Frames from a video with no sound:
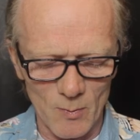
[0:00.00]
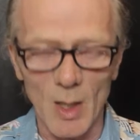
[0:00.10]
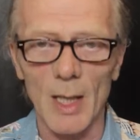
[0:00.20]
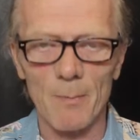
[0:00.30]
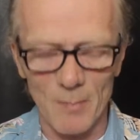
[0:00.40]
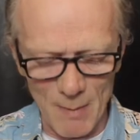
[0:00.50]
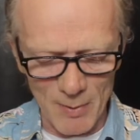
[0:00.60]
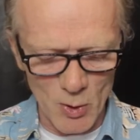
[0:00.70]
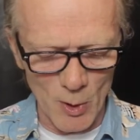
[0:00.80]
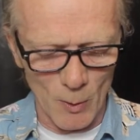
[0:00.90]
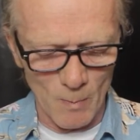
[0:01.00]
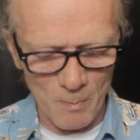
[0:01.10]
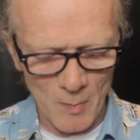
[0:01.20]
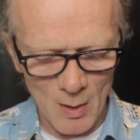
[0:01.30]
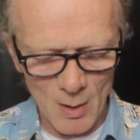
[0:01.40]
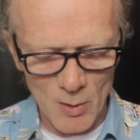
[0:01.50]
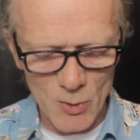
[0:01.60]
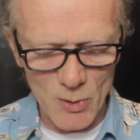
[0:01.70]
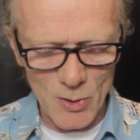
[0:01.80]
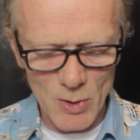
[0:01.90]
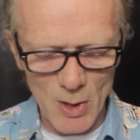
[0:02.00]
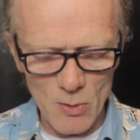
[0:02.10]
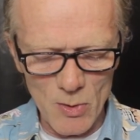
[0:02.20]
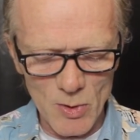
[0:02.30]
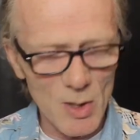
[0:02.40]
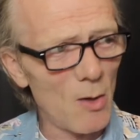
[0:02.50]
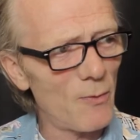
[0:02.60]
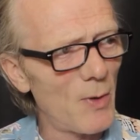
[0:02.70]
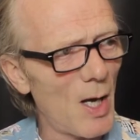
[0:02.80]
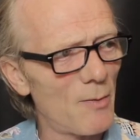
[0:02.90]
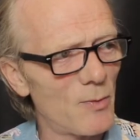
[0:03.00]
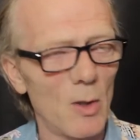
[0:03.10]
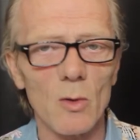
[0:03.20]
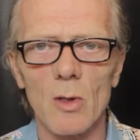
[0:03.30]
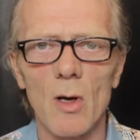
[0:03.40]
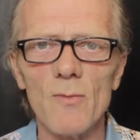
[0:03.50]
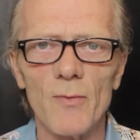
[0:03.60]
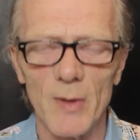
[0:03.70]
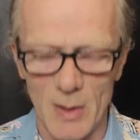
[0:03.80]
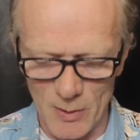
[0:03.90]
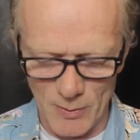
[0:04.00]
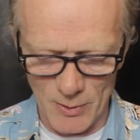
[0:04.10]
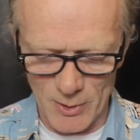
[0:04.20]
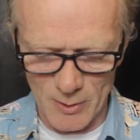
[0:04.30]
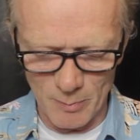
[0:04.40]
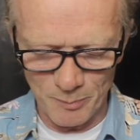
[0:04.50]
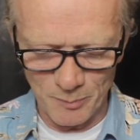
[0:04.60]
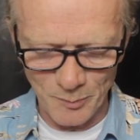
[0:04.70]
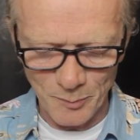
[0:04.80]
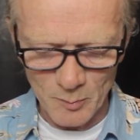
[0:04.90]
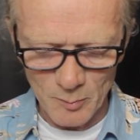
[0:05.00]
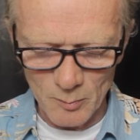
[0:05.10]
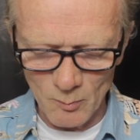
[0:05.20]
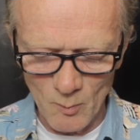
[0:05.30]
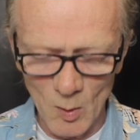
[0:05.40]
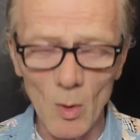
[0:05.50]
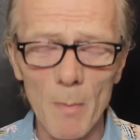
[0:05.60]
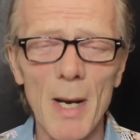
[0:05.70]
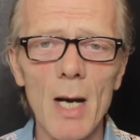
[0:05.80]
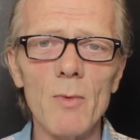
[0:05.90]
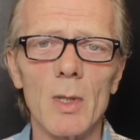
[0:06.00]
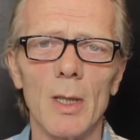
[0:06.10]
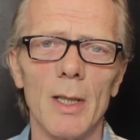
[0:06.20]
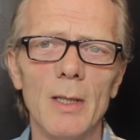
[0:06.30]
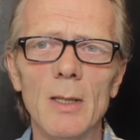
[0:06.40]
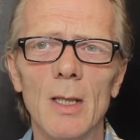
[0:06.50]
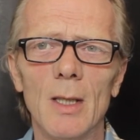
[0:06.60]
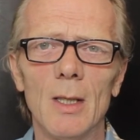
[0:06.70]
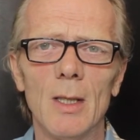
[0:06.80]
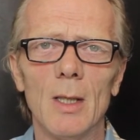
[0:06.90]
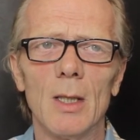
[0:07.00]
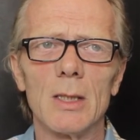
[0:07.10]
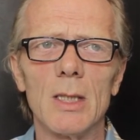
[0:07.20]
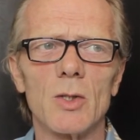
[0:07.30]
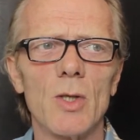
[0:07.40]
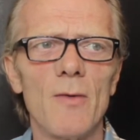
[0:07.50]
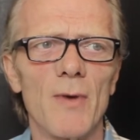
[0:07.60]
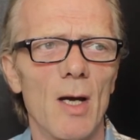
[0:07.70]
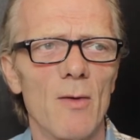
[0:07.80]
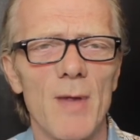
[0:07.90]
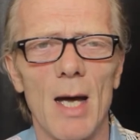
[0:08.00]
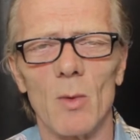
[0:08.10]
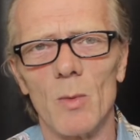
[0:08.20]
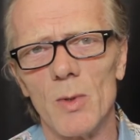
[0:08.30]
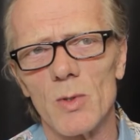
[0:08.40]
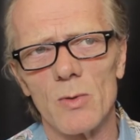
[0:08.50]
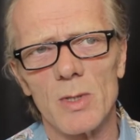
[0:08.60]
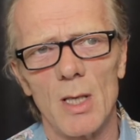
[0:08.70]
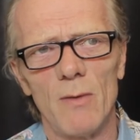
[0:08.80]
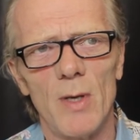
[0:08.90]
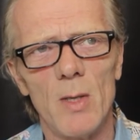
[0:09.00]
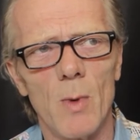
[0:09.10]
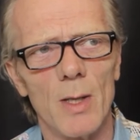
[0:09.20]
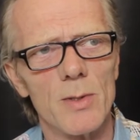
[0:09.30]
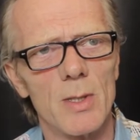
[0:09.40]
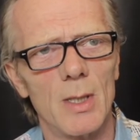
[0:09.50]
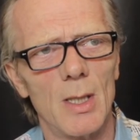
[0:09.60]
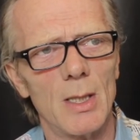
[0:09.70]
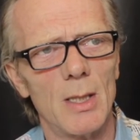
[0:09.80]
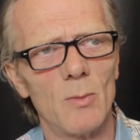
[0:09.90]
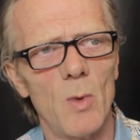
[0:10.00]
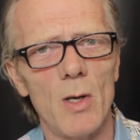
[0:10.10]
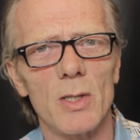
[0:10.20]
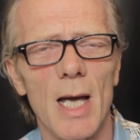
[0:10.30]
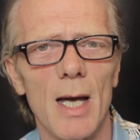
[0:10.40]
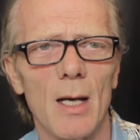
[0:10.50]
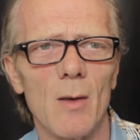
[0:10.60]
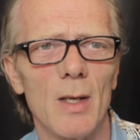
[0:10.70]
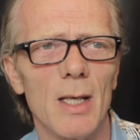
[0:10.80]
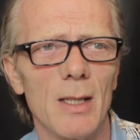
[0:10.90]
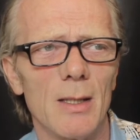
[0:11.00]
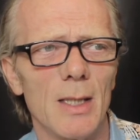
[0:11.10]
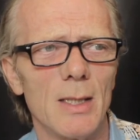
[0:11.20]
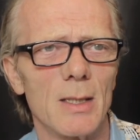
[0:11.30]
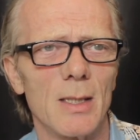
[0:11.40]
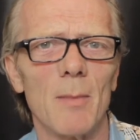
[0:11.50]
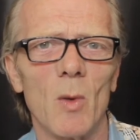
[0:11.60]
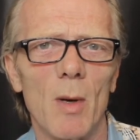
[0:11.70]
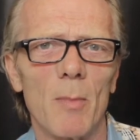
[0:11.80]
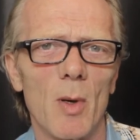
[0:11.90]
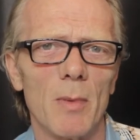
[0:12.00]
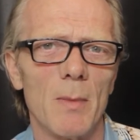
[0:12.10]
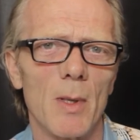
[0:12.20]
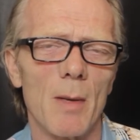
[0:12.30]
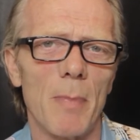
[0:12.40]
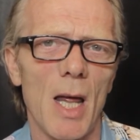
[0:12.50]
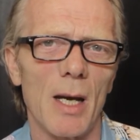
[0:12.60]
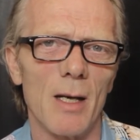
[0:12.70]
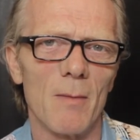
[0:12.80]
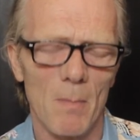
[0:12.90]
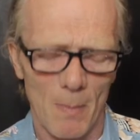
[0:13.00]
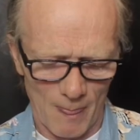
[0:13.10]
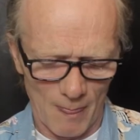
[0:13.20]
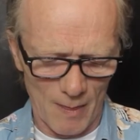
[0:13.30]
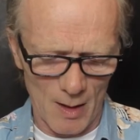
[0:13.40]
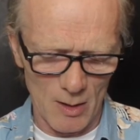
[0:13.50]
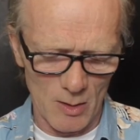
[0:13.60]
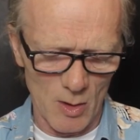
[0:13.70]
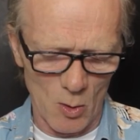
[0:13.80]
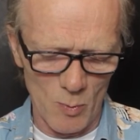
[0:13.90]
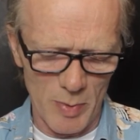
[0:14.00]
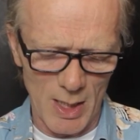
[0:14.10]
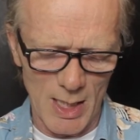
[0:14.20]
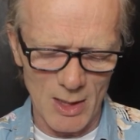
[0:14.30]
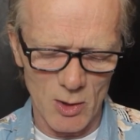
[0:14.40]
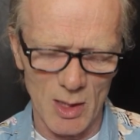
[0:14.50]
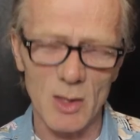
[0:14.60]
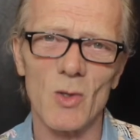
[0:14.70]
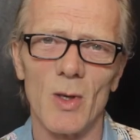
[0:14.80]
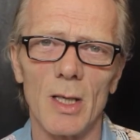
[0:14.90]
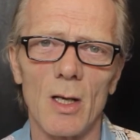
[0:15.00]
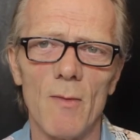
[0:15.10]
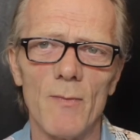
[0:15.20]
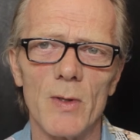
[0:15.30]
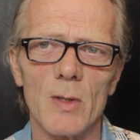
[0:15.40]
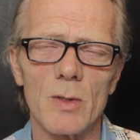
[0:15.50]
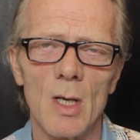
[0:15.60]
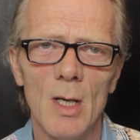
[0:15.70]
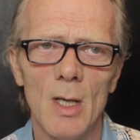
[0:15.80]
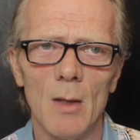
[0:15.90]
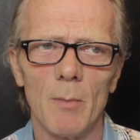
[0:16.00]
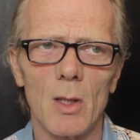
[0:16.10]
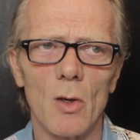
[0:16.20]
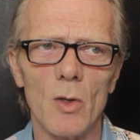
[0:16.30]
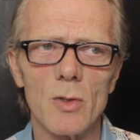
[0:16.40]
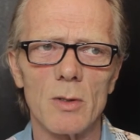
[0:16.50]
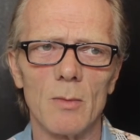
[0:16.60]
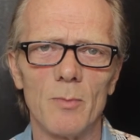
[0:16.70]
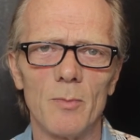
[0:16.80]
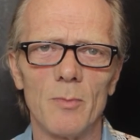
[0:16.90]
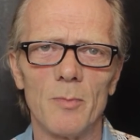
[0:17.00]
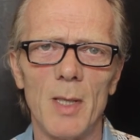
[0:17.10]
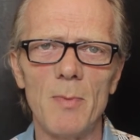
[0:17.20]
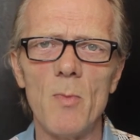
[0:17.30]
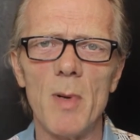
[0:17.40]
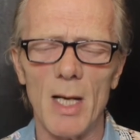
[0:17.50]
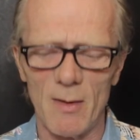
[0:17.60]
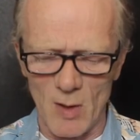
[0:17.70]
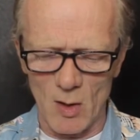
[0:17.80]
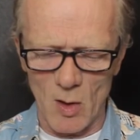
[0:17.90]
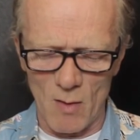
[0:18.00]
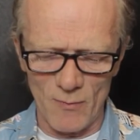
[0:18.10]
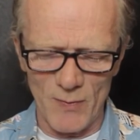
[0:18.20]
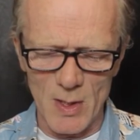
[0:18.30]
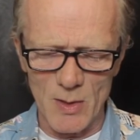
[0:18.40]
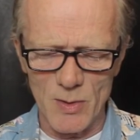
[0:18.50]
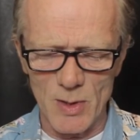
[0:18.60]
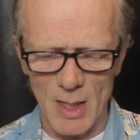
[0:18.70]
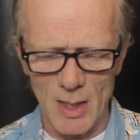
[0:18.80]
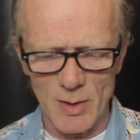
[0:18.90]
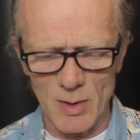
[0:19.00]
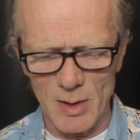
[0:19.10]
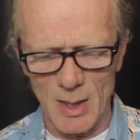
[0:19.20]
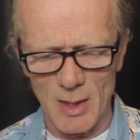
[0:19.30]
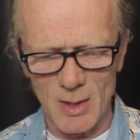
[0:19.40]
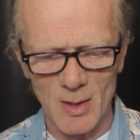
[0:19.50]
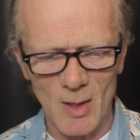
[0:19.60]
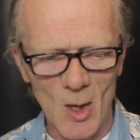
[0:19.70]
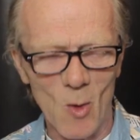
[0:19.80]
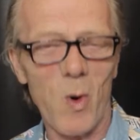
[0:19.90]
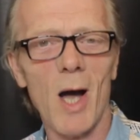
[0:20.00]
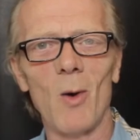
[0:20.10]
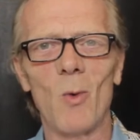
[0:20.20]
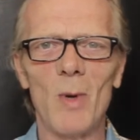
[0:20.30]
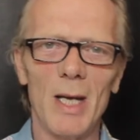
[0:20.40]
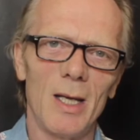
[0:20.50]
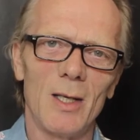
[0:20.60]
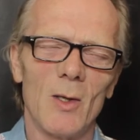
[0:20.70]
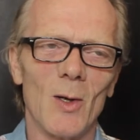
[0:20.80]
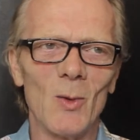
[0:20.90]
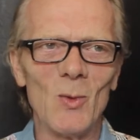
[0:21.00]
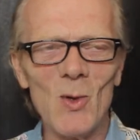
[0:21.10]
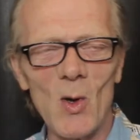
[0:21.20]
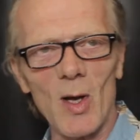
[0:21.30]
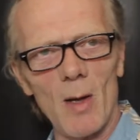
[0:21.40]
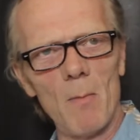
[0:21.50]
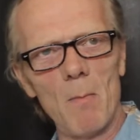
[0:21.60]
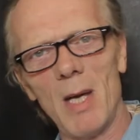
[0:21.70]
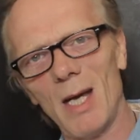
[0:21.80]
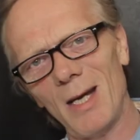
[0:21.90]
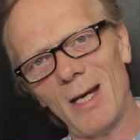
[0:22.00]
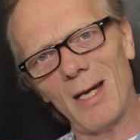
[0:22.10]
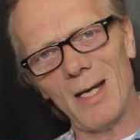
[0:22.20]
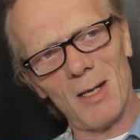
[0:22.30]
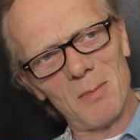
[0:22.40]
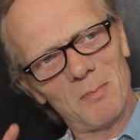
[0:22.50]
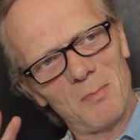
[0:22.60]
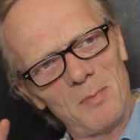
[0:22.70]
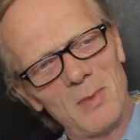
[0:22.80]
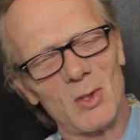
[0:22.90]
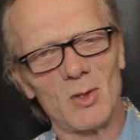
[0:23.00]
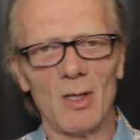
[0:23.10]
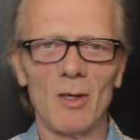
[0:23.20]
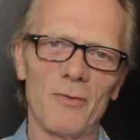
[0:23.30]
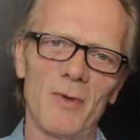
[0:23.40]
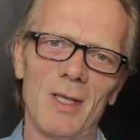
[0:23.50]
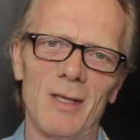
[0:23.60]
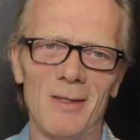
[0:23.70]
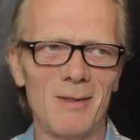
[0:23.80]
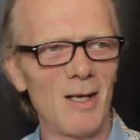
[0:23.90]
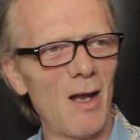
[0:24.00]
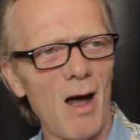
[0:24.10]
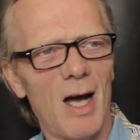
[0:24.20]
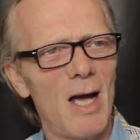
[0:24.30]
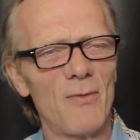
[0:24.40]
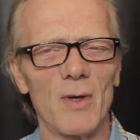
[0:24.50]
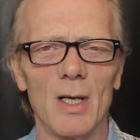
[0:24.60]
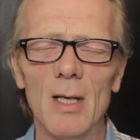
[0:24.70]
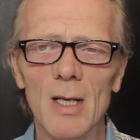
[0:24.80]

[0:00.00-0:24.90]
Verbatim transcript: Right, number two. Do you tell yourself you have no confidence? Well, apparently, did a survey of that when we was on TV once, and it works out it is the number one problem on the planet that nobody actually has got any confidence because people believe that confidence is this, wow, we, you know, look at me, I'm surfing the life and